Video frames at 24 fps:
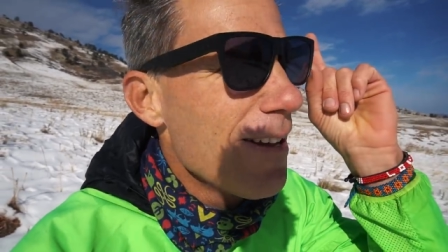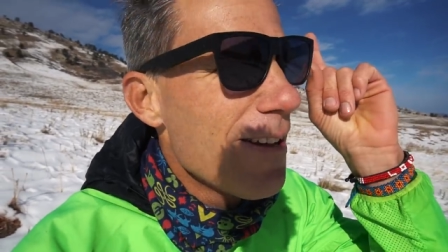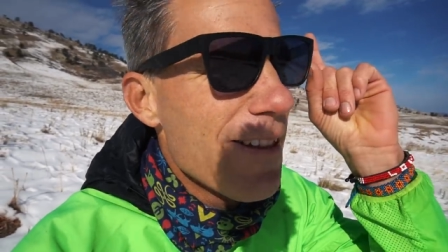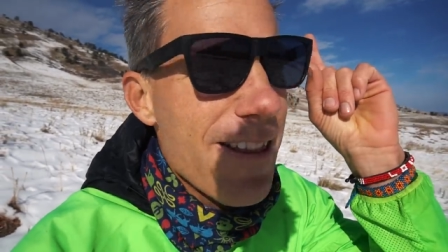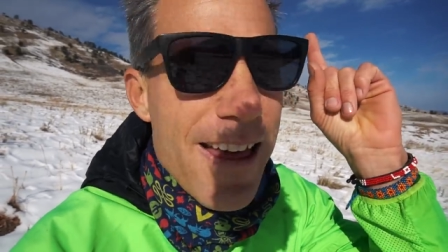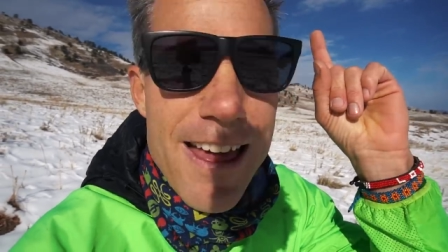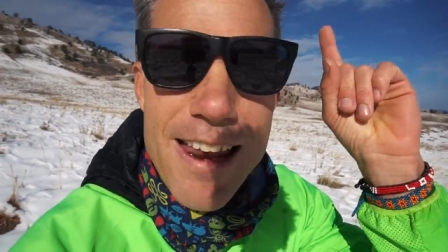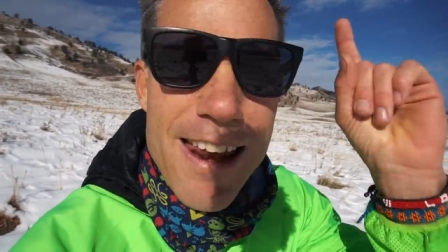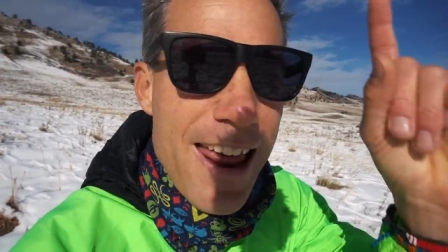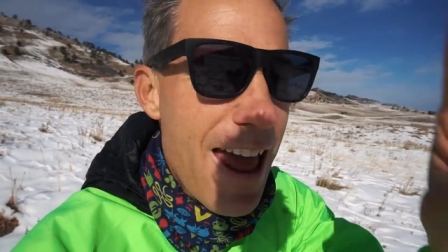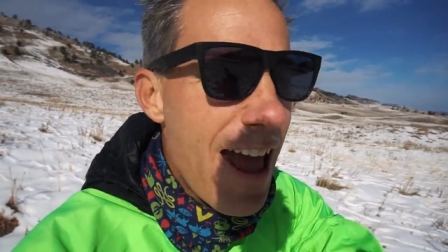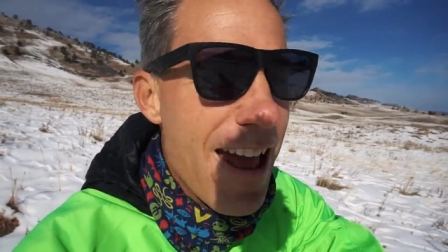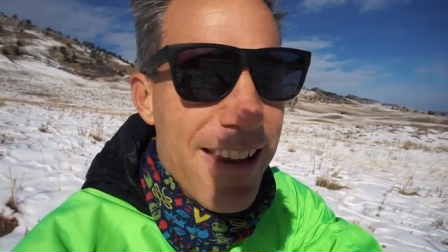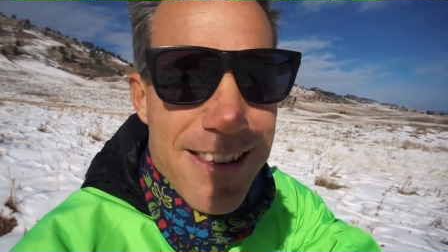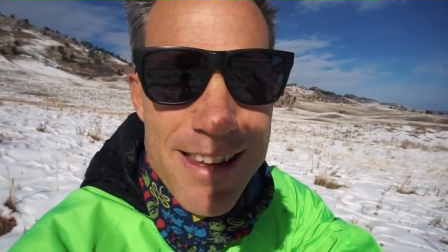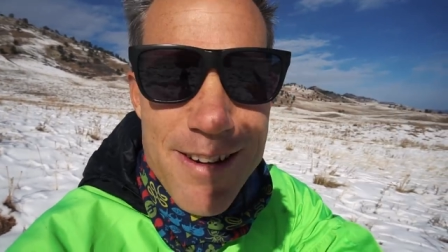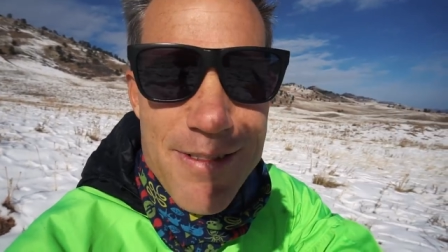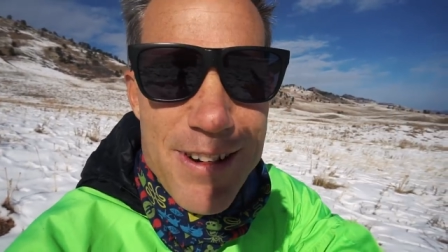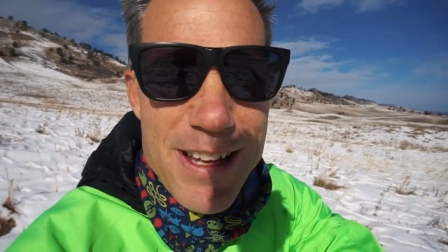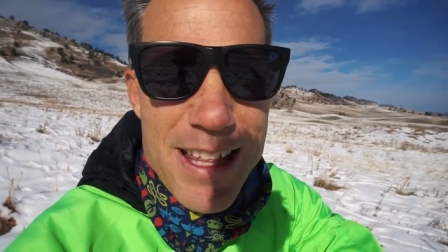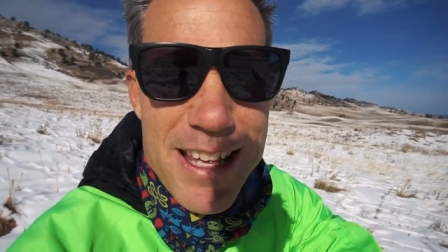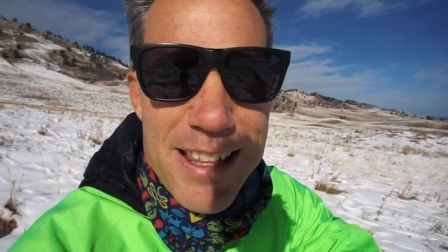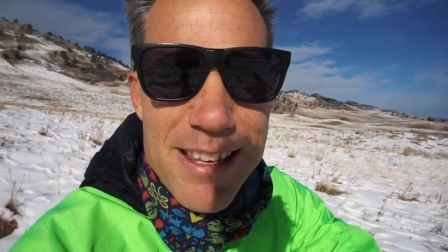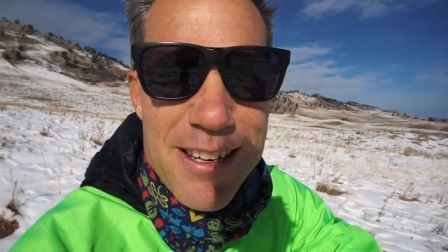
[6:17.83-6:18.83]
that it has
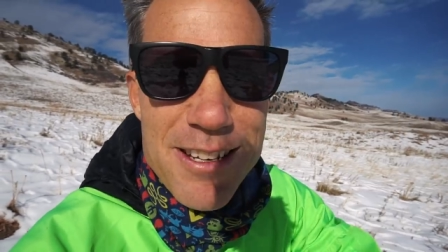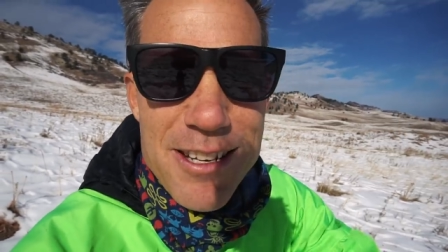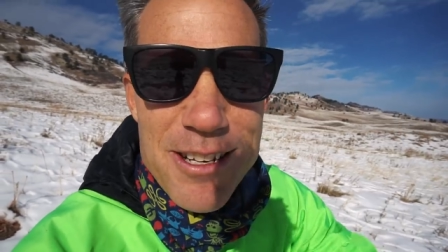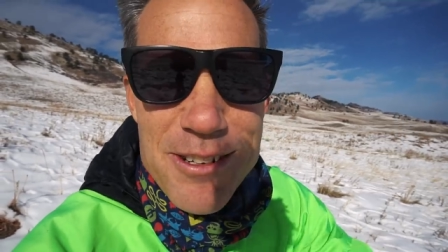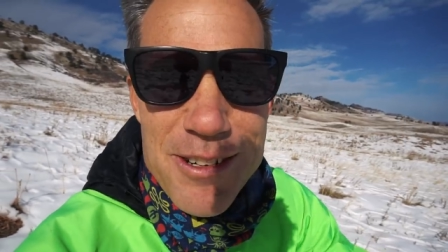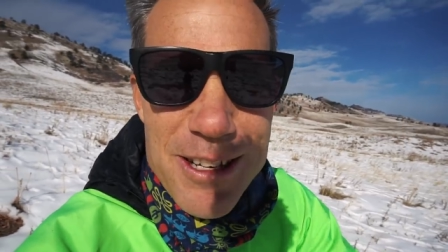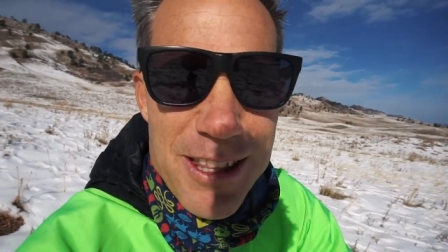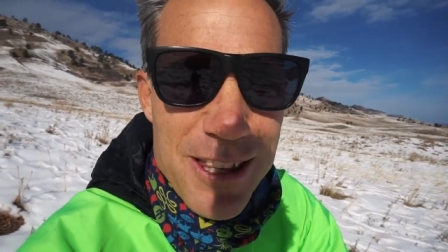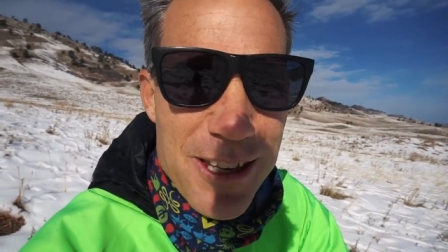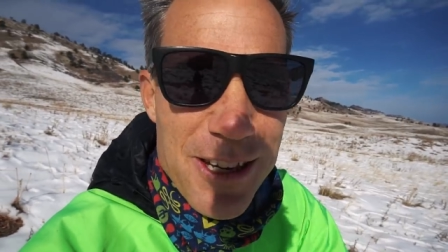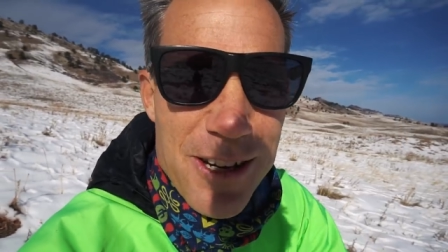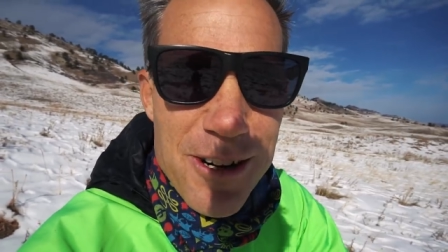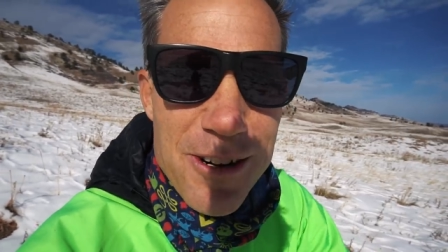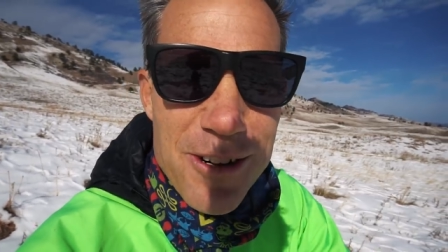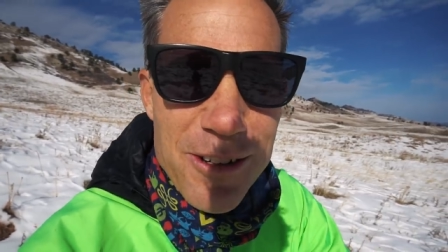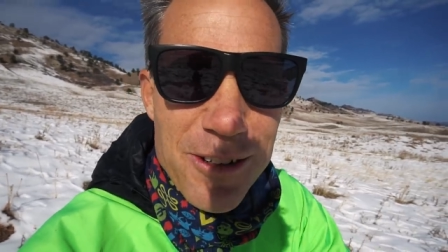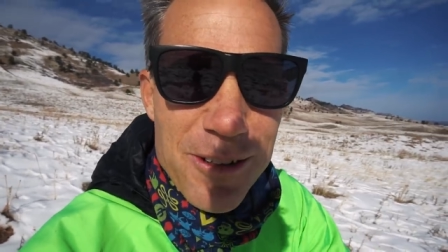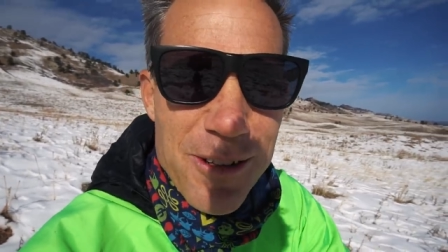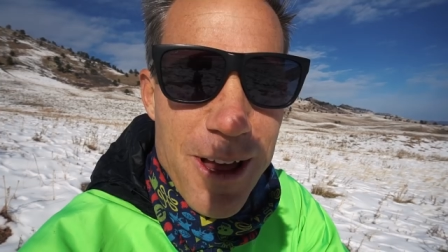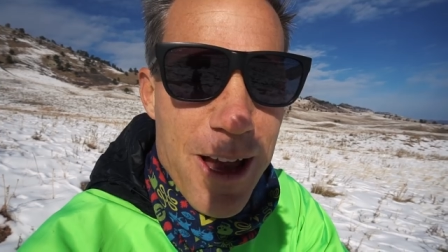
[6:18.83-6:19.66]
everything to do with you.